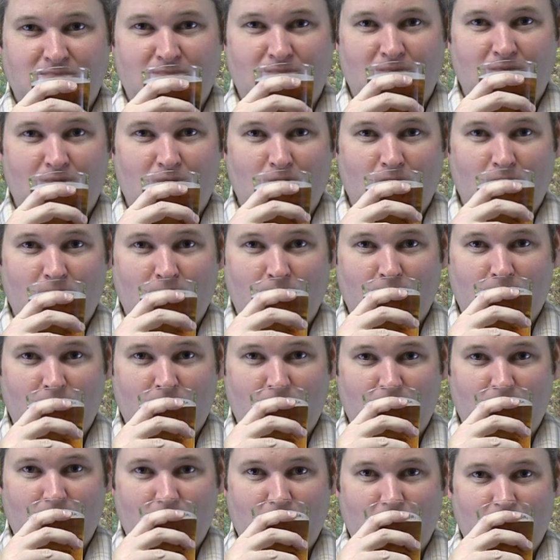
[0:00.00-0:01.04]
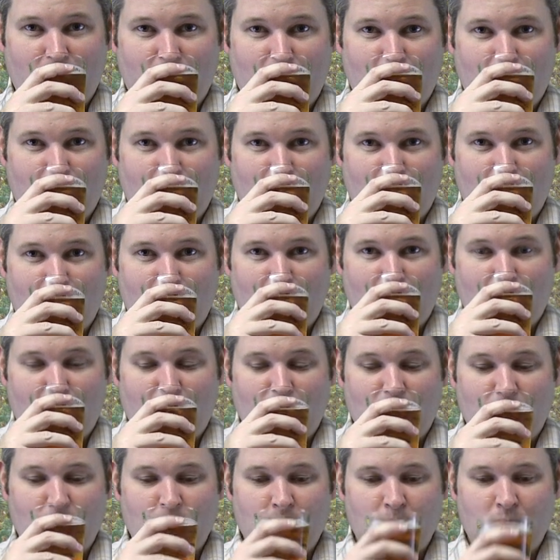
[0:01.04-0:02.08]

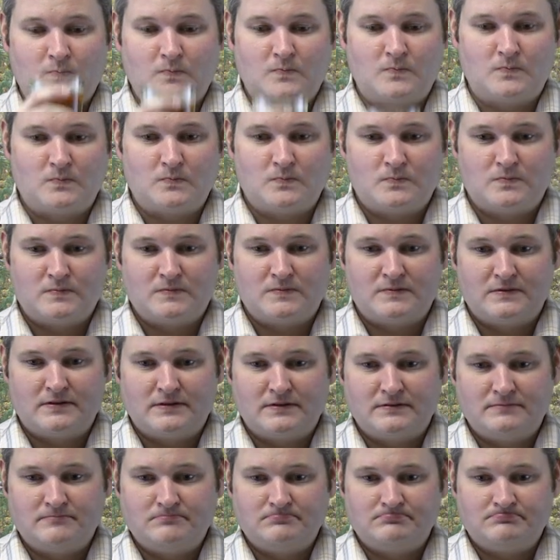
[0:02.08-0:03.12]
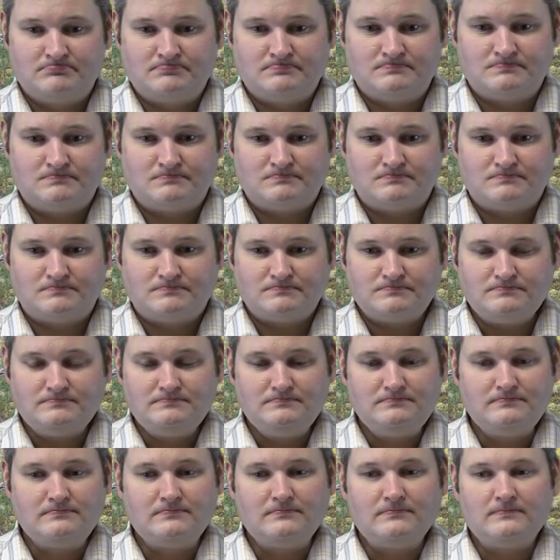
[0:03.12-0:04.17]

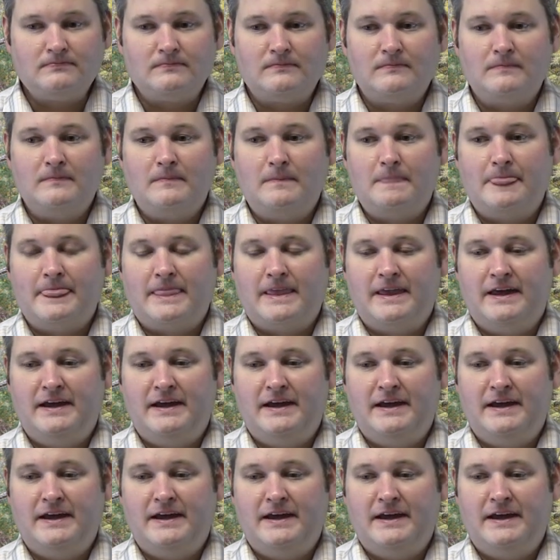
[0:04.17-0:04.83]
[no speech]